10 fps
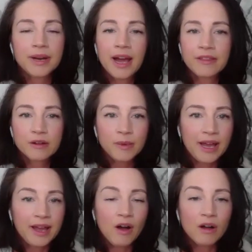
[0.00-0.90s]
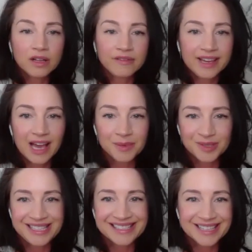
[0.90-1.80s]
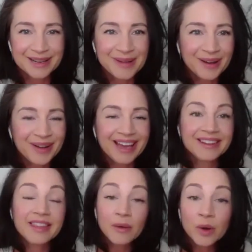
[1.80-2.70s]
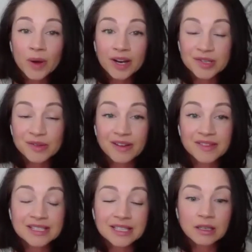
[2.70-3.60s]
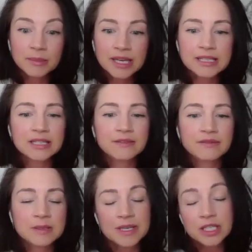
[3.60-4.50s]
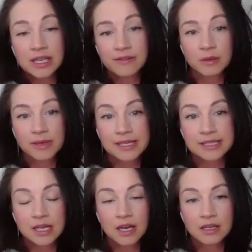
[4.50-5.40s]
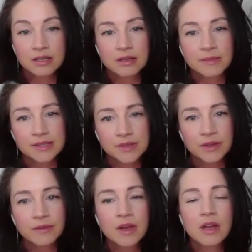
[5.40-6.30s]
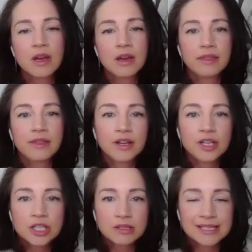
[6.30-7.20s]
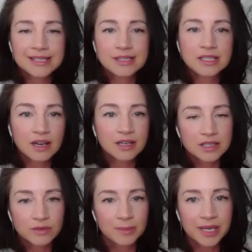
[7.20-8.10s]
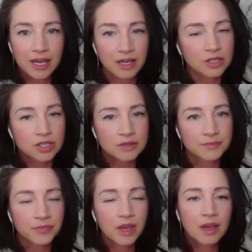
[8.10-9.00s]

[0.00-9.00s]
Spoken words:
But either way, all of the capsule needs to come out. And that requires a lot of skill, because especially if they're placed under the muscle, they're usually stuck to the rib cage,